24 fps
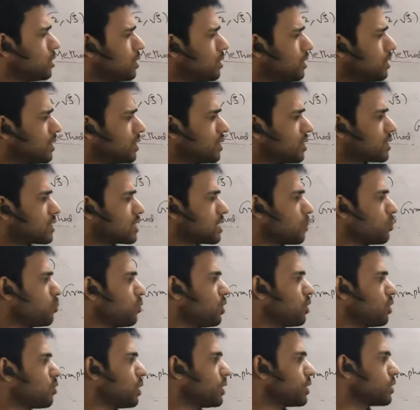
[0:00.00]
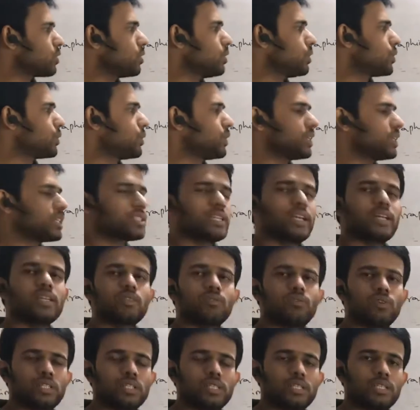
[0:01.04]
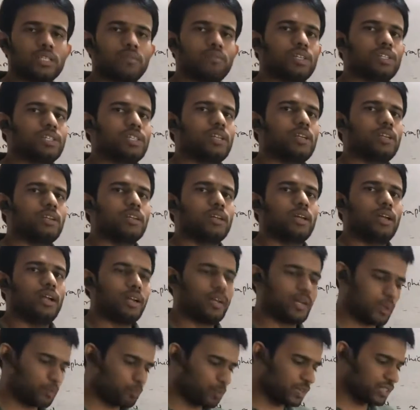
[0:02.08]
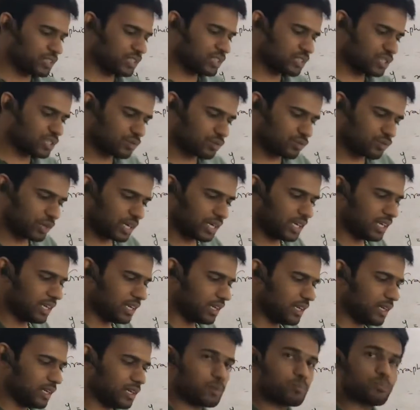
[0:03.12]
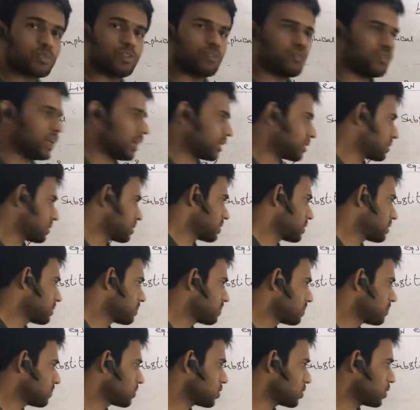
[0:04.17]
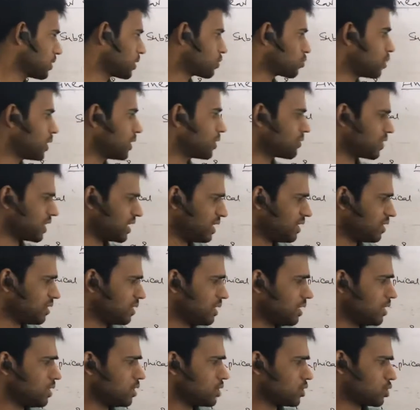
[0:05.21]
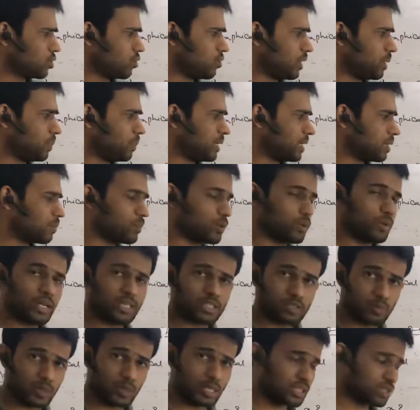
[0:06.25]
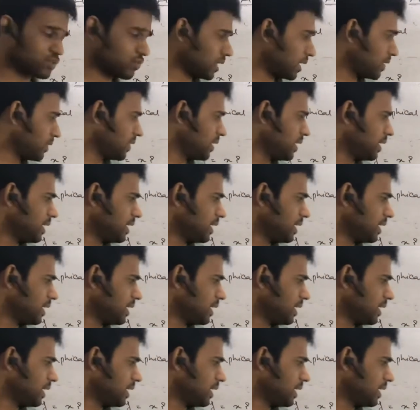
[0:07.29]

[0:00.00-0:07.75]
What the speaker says: In the step 1, what you will do is take the first equation and represent y in terms of x. So that's what we did. So y become 2x minus 5.